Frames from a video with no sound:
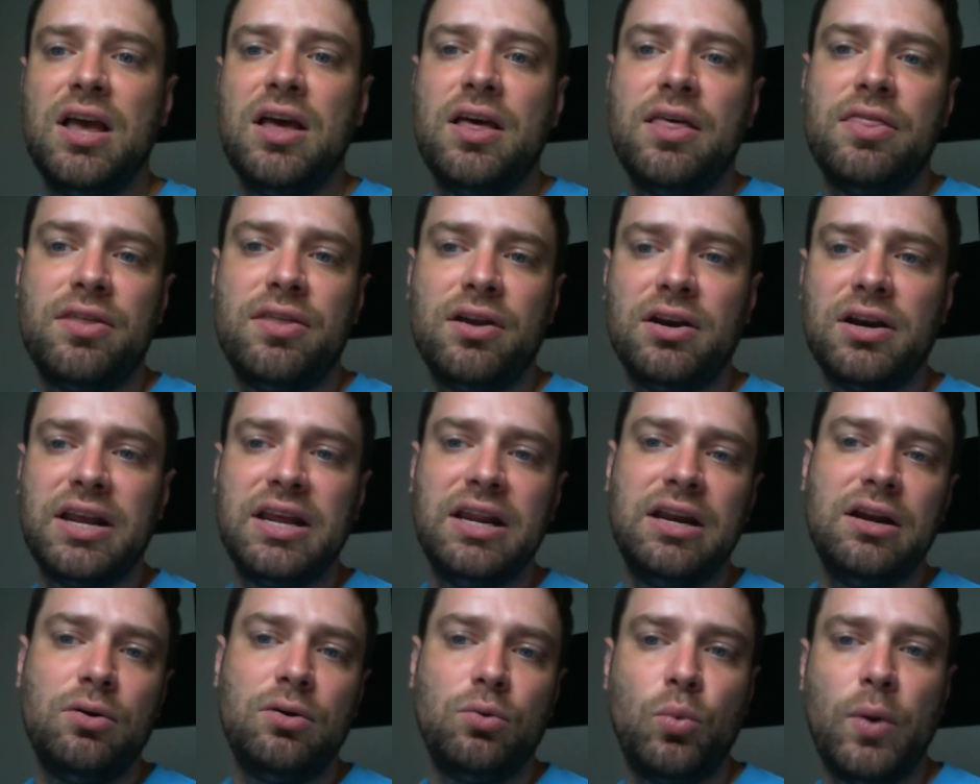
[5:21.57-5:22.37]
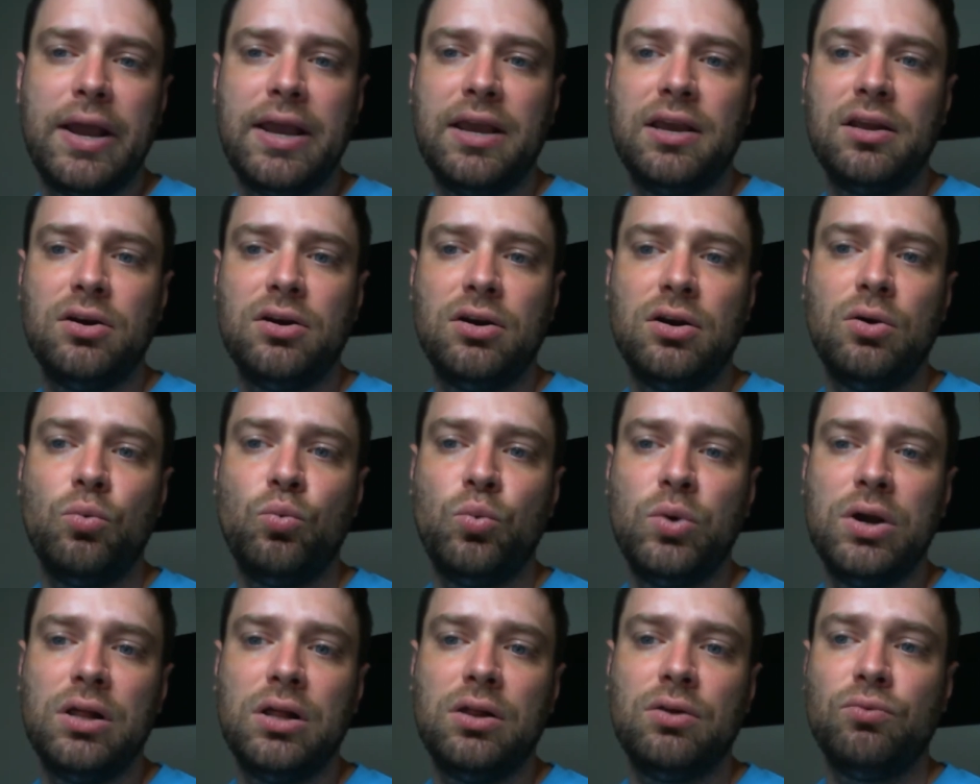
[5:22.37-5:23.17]
Thunderkin Awakener
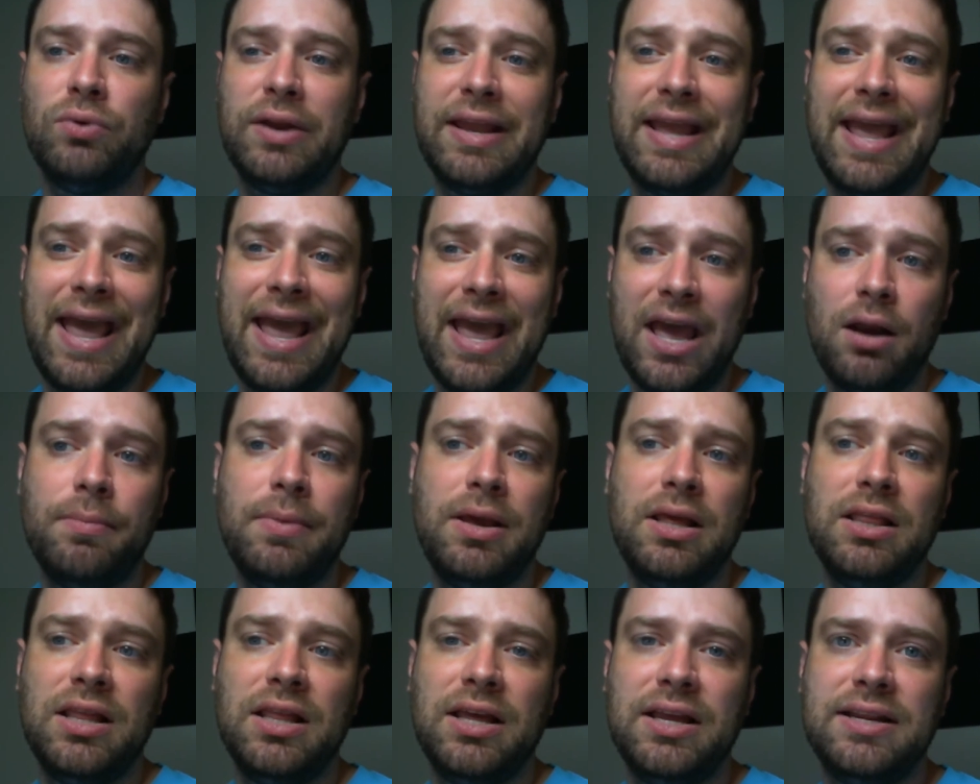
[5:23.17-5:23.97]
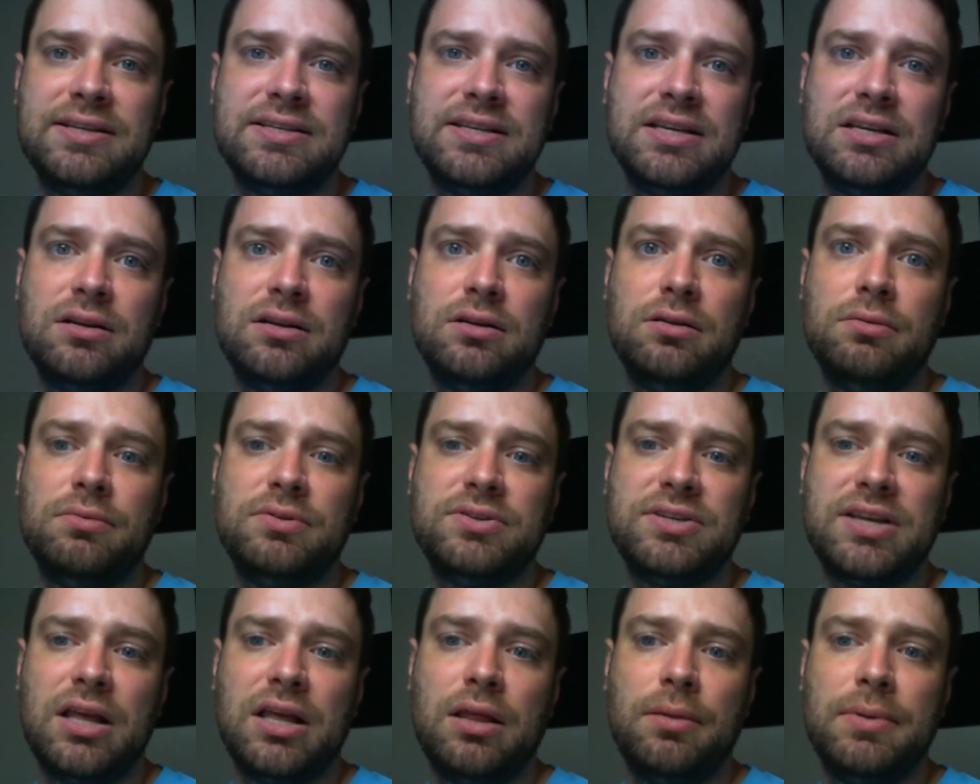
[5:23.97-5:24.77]
will reanimate Lightning
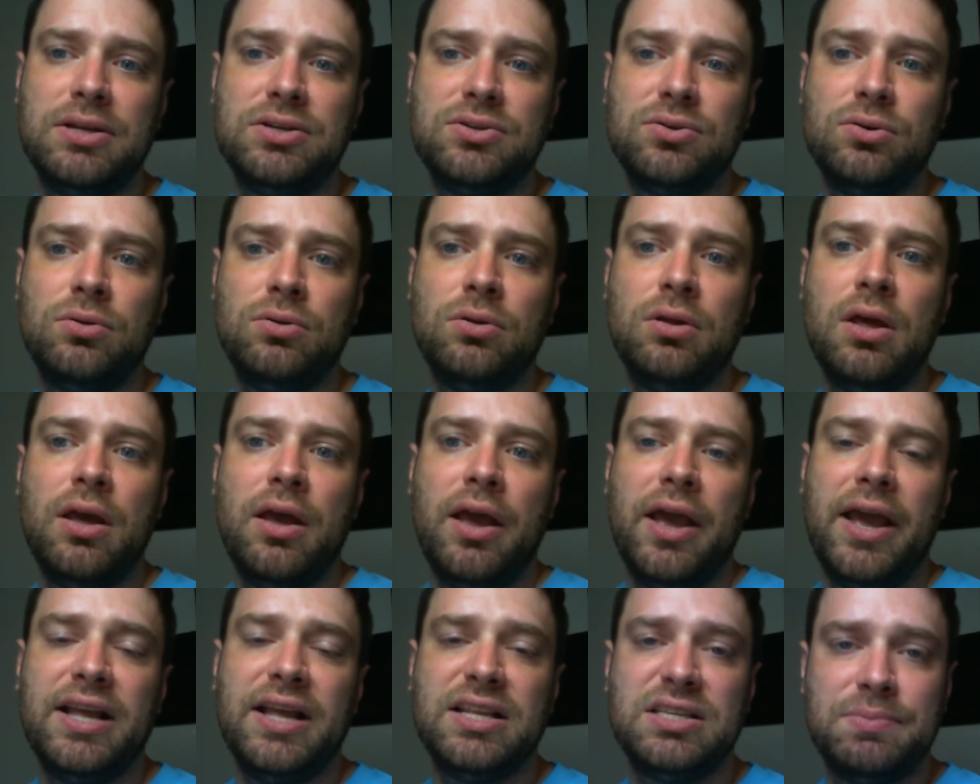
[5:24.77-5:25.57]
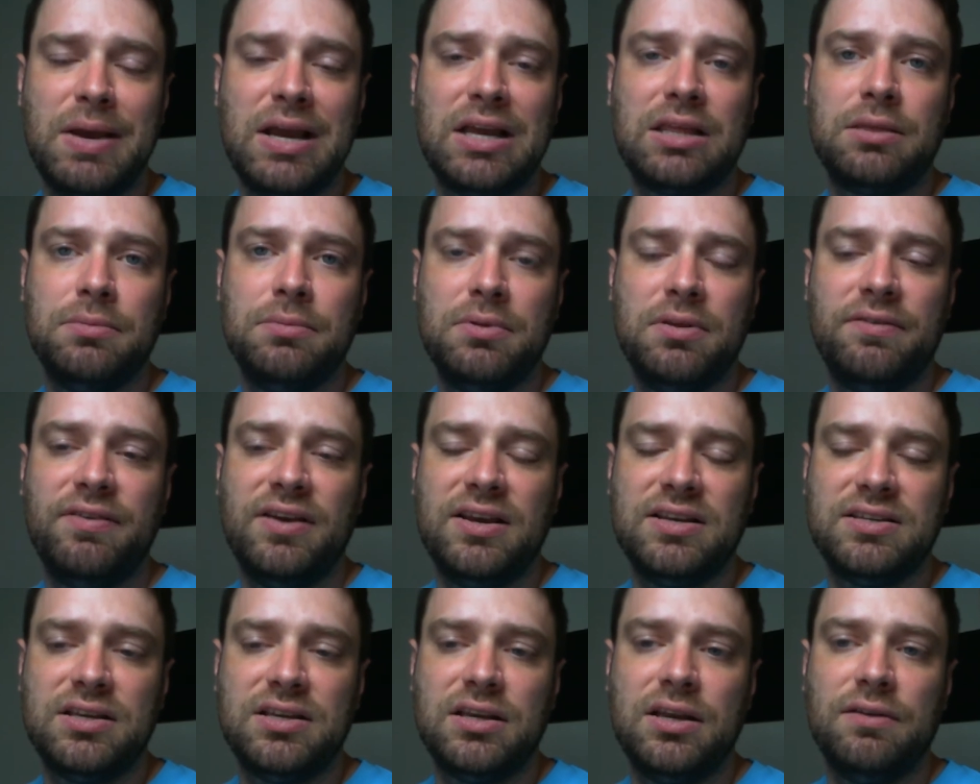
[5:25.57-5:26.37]
Skelemental and smack them in the
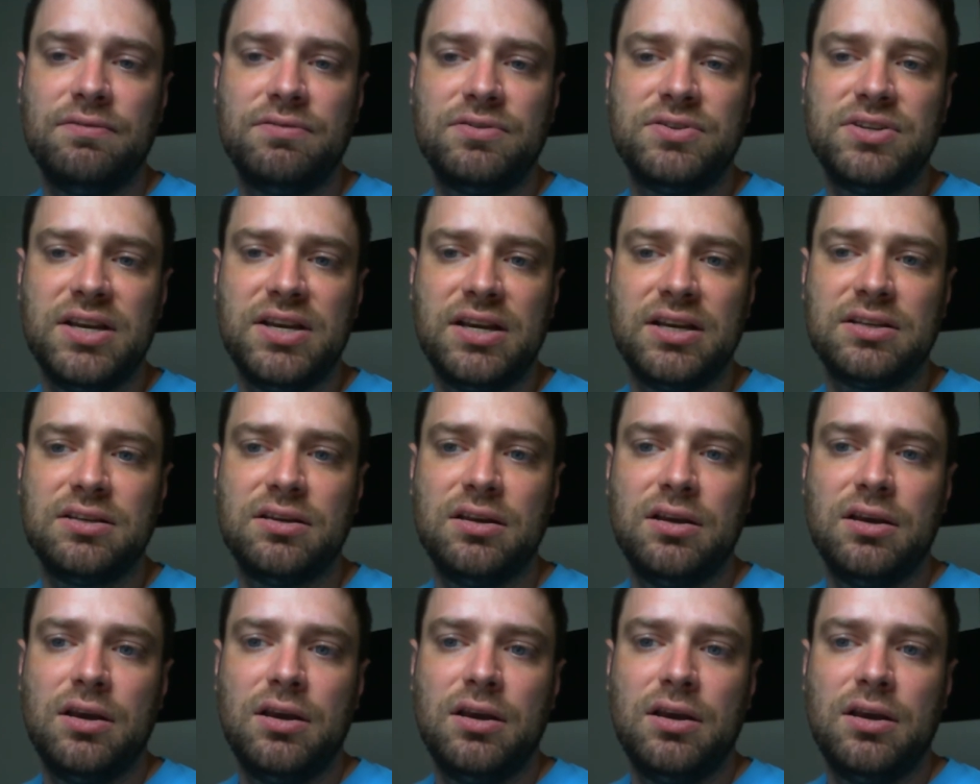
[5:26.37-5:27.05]
face again for 6.